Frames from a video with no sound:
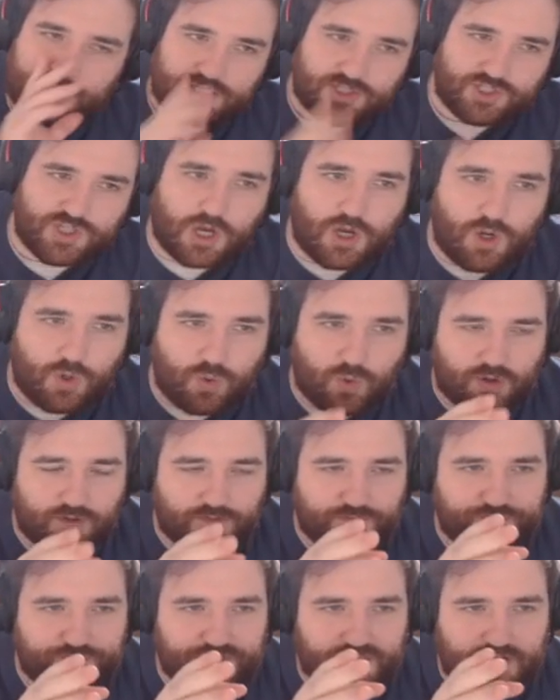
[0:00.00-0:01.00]
So
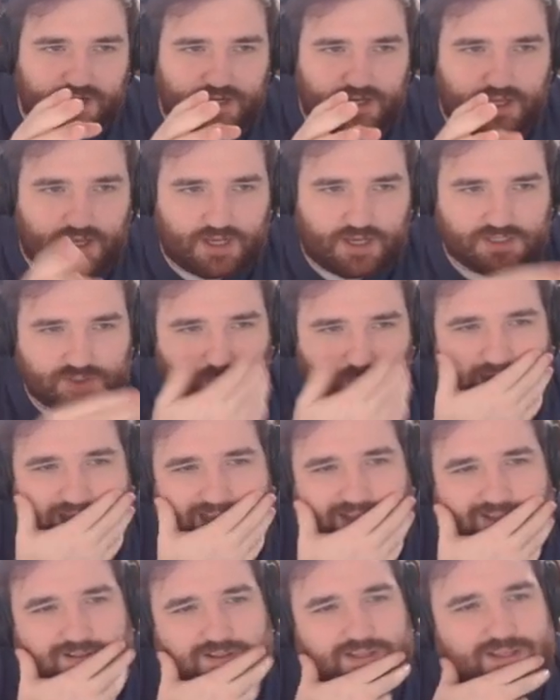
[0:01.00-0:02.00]
for the last,
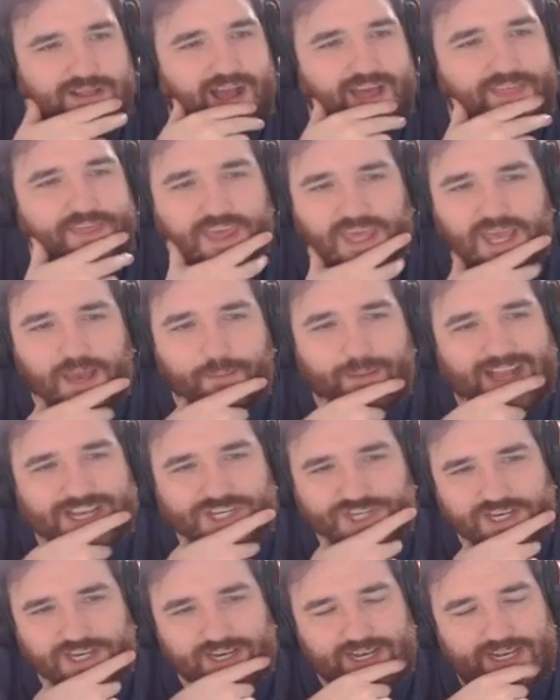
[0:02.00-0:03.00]
I think I'm
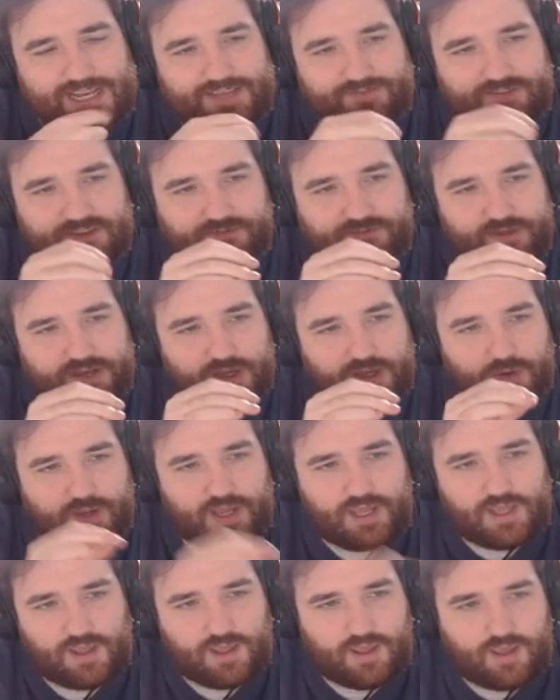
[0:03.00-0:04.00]
actually going to leave this video
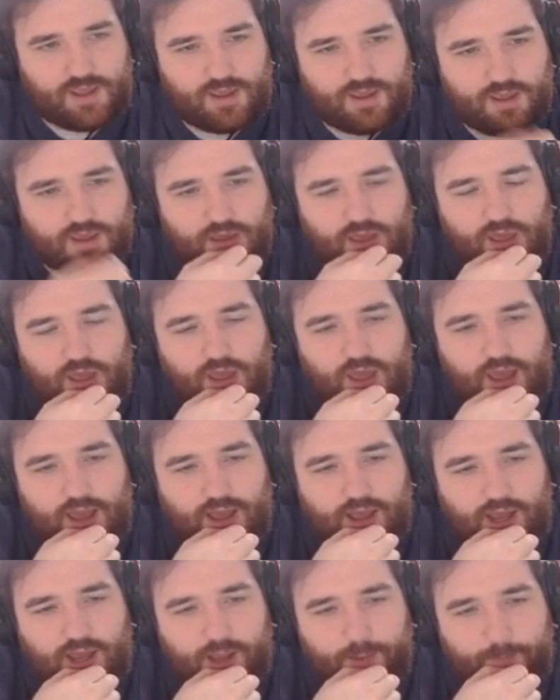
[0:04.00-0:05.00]
here,
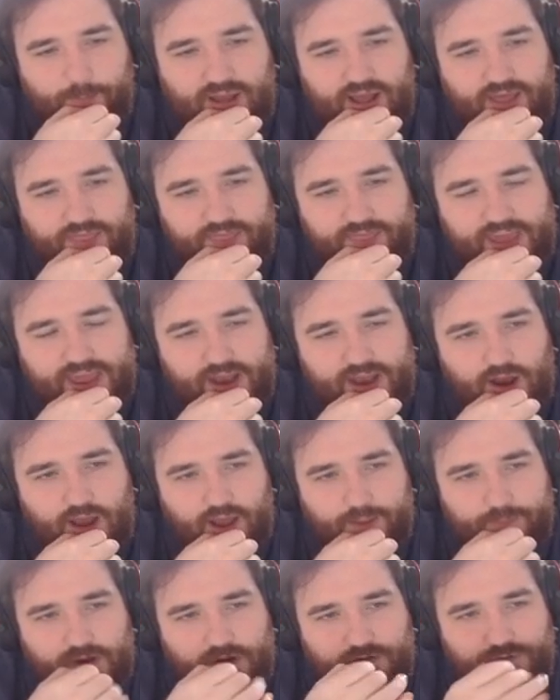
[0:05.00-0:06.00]
and then
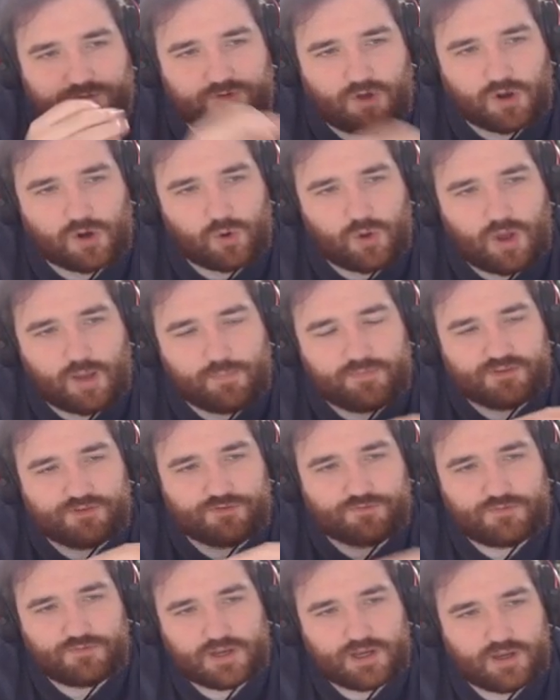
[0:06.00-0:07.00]
I'm going to follow up this
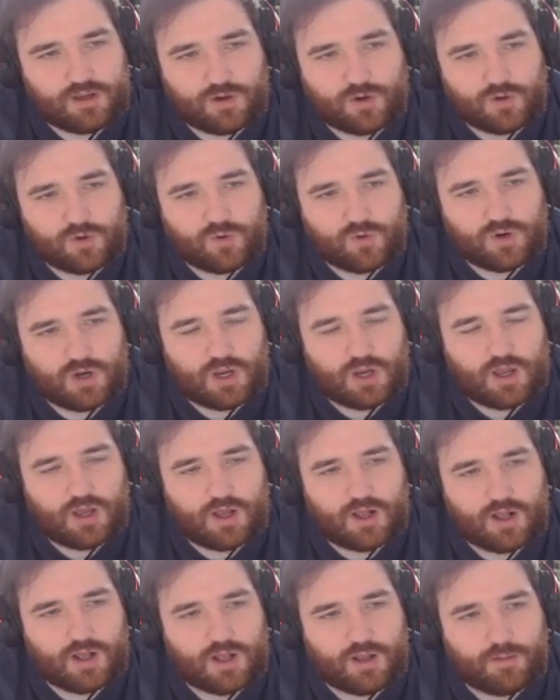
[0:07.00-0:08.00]
video.
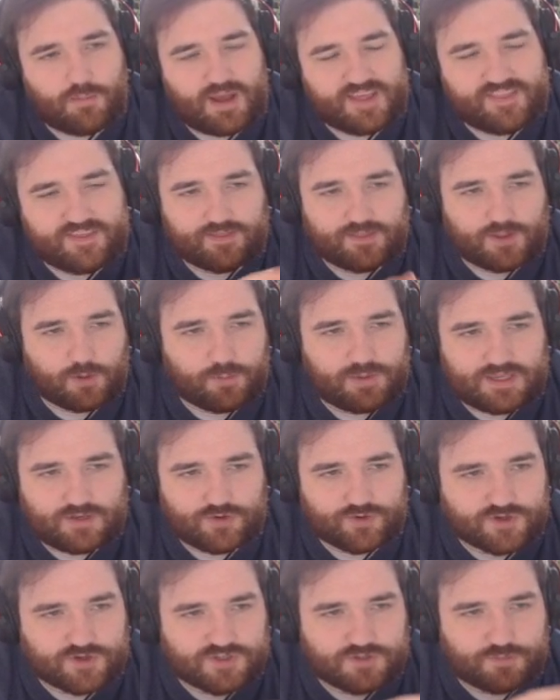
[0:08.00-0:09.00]
I think there'll be
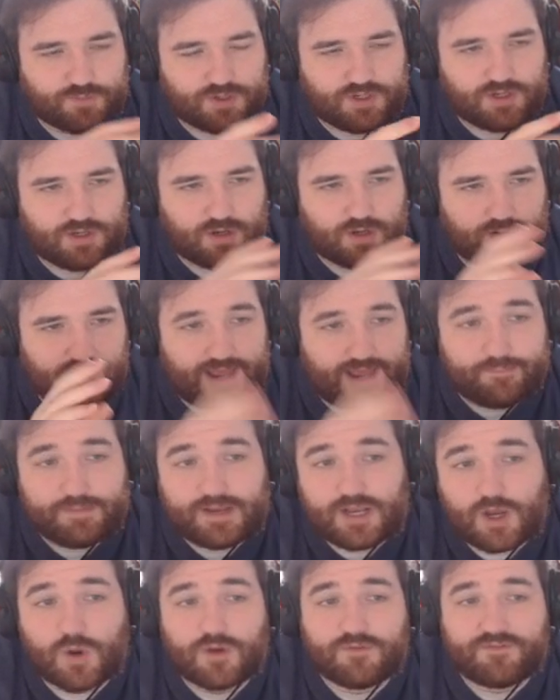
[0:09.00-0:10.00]
interest, but let me
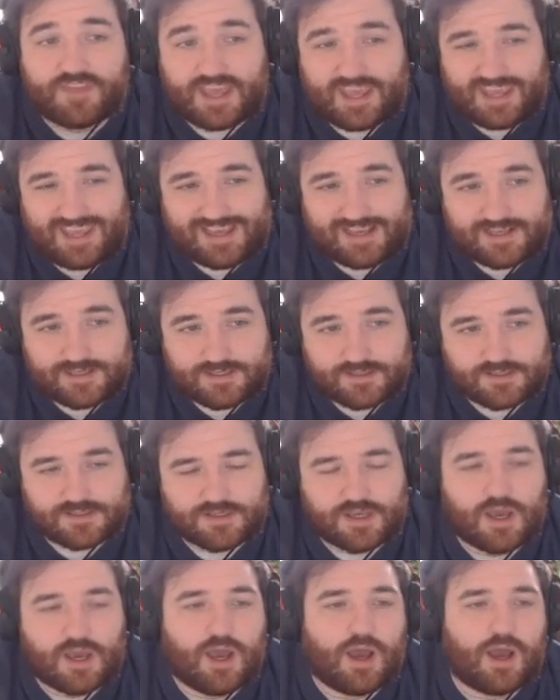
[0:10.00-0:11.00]
know if there is.